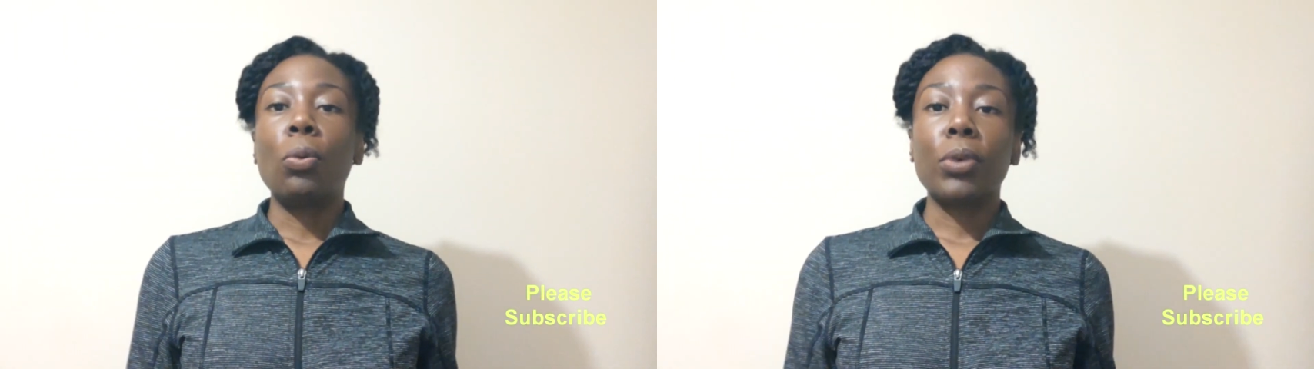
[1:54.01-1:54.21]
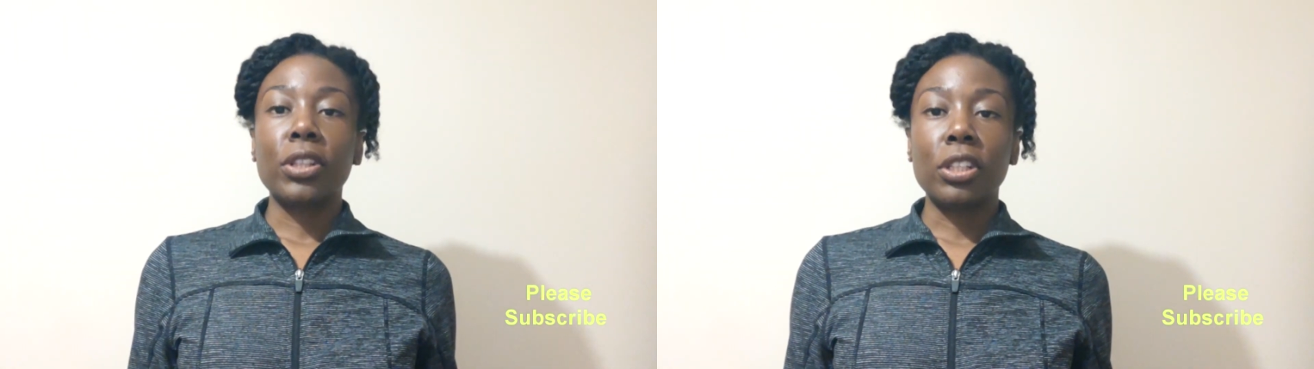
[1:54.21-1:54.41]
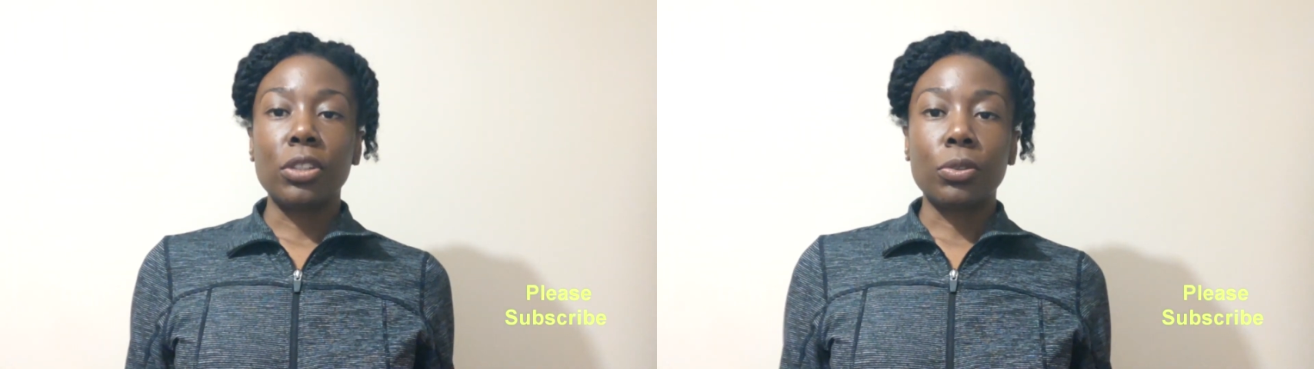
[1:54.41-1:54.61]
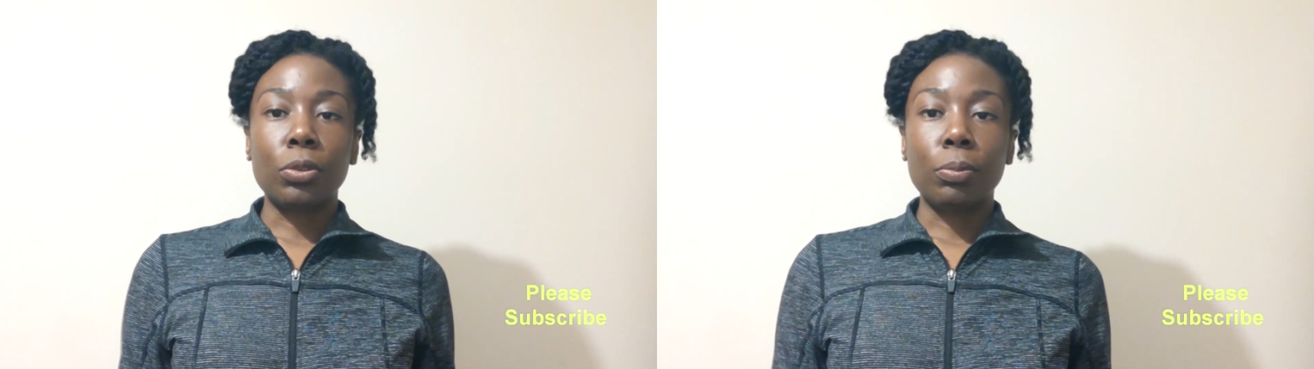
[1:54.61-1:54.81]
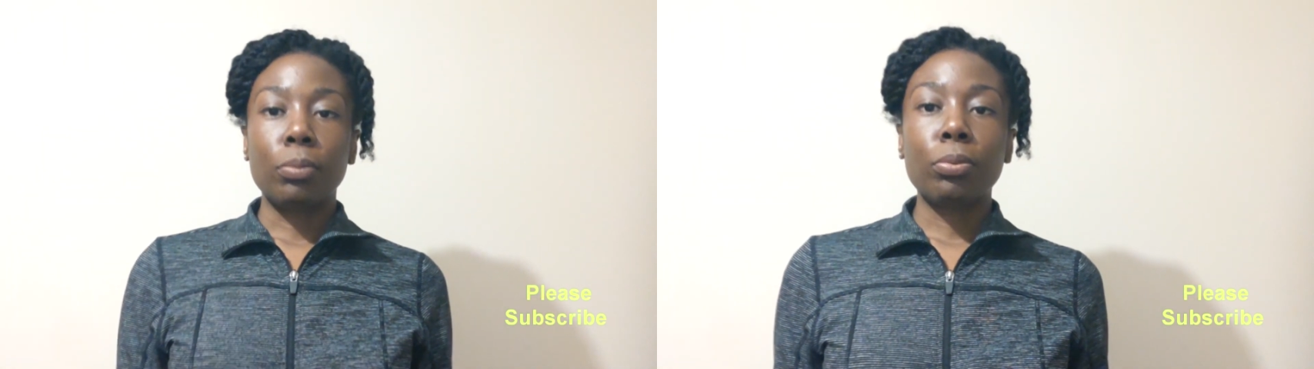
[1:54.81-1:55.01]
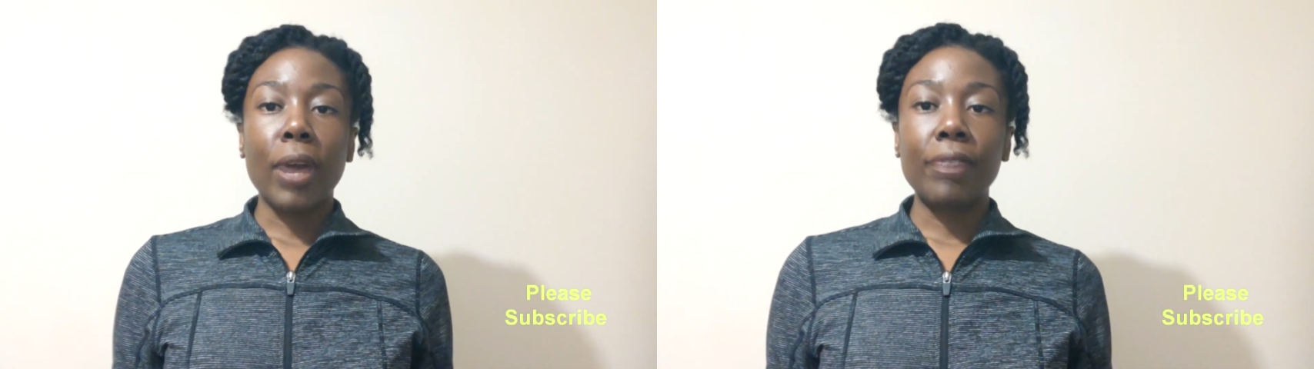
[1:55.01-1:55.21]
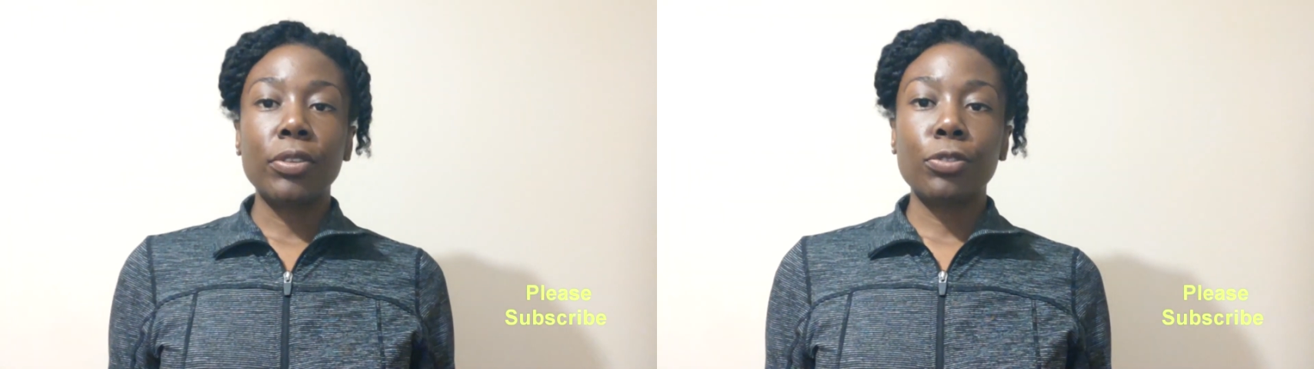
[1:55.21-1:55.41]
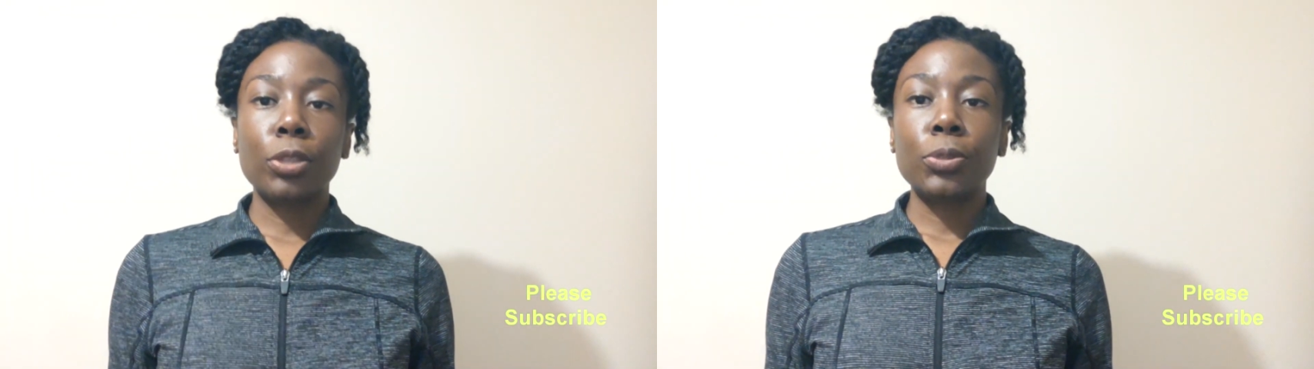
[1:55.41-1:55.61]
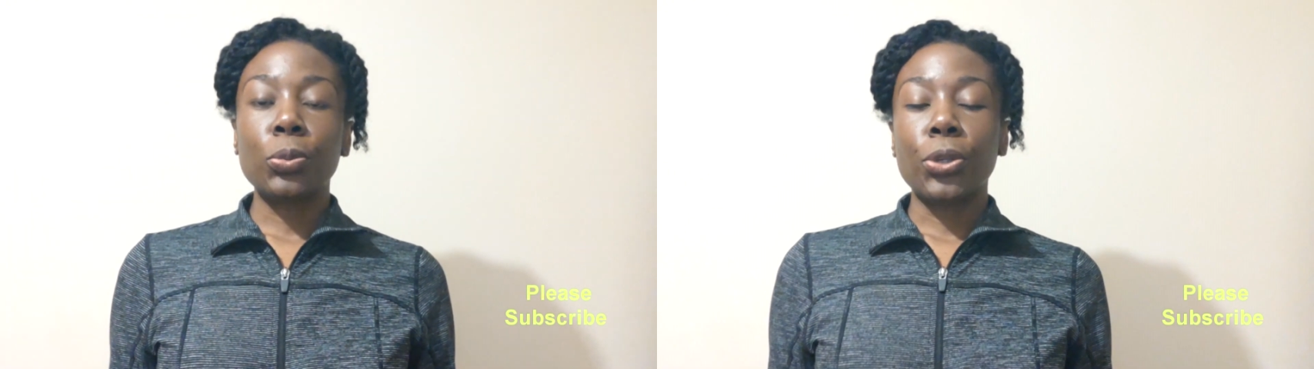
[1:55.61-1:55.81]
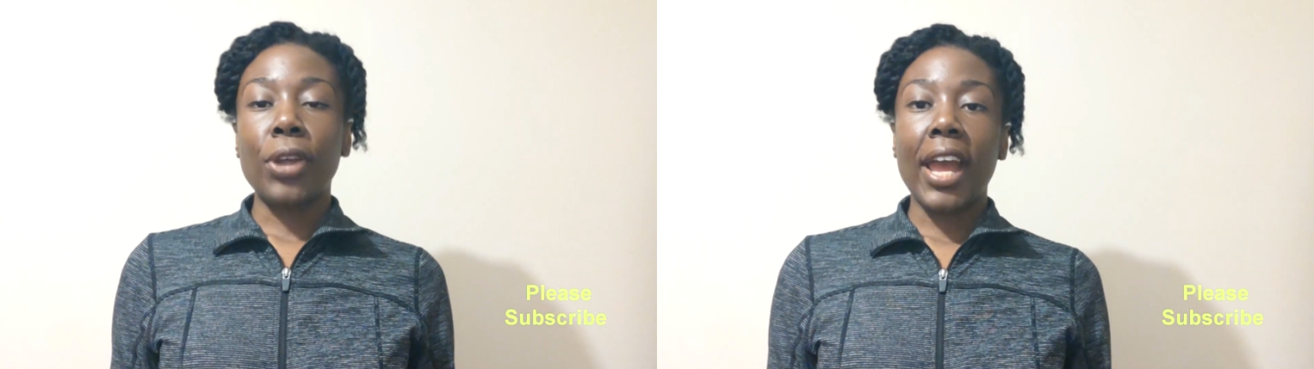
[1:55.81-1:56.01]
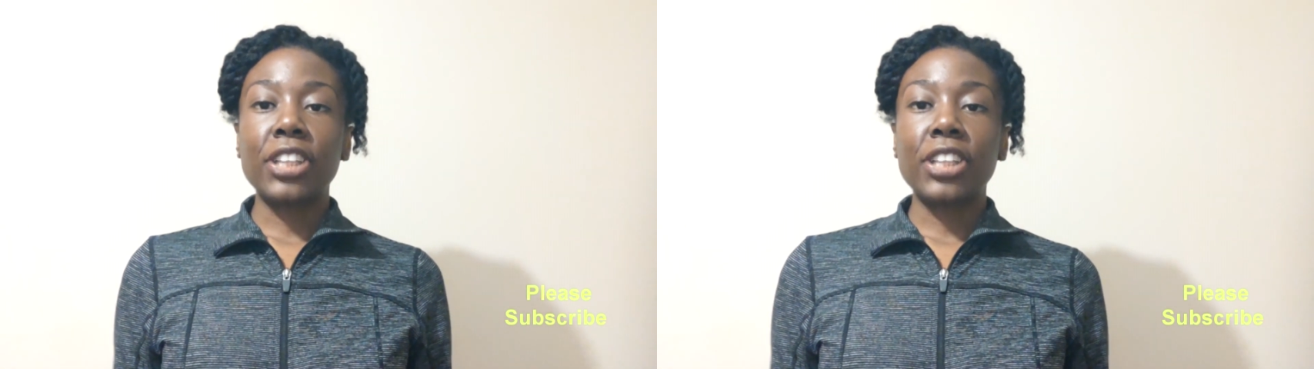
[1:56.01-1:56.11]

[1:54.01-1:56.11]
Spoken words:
one of the little private rooms where you're